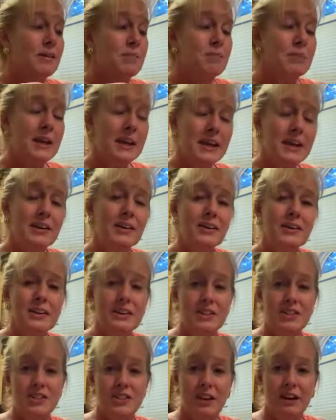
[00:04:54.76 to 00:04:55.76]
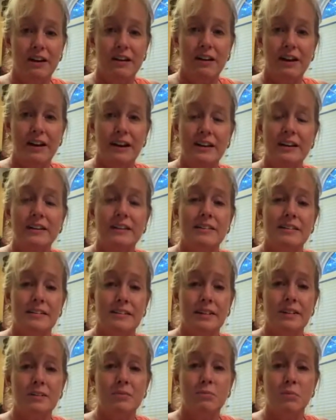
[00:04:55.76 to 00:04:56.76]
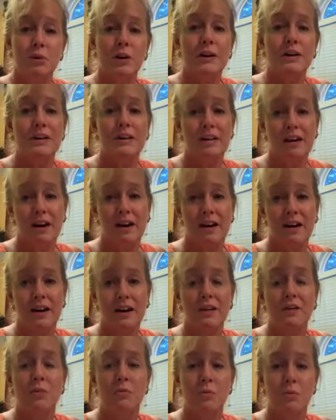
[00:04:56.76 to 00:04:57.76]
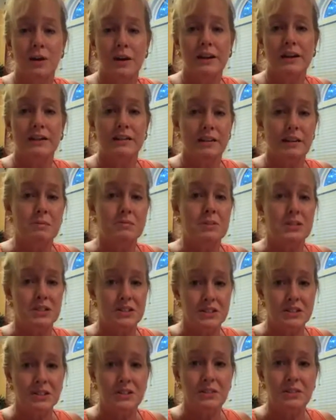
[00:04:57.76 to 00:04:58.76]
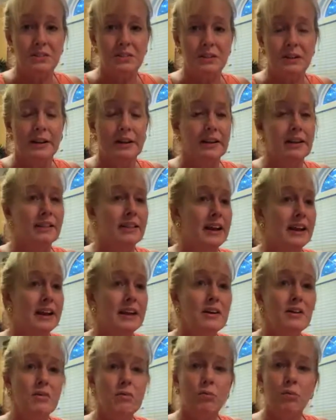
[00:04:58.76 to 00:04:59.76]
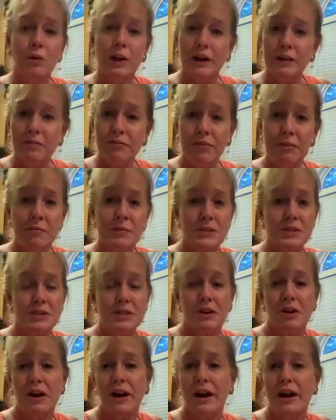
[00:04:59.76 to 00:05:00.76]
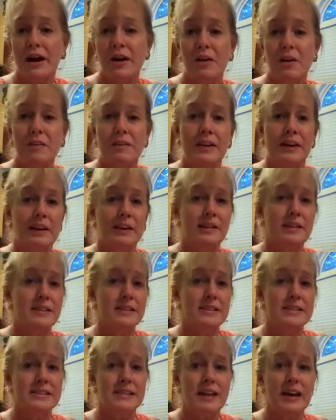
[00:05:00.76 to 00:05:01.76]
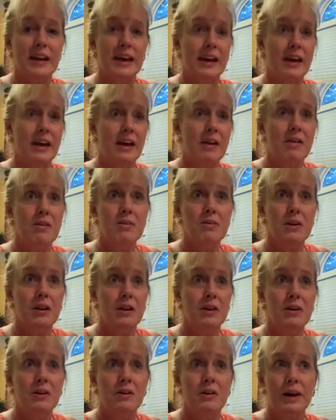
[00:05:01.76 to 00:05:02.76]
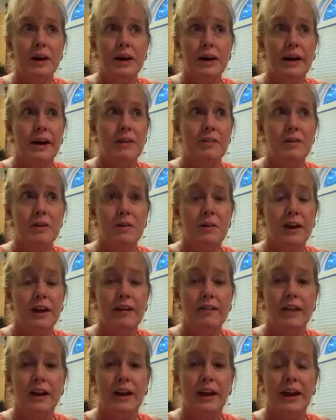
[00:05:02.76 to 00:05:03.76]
Peter and John did what God wanted them to do. They didn't run from this crowd. They didn't say, oh no, I don't know how that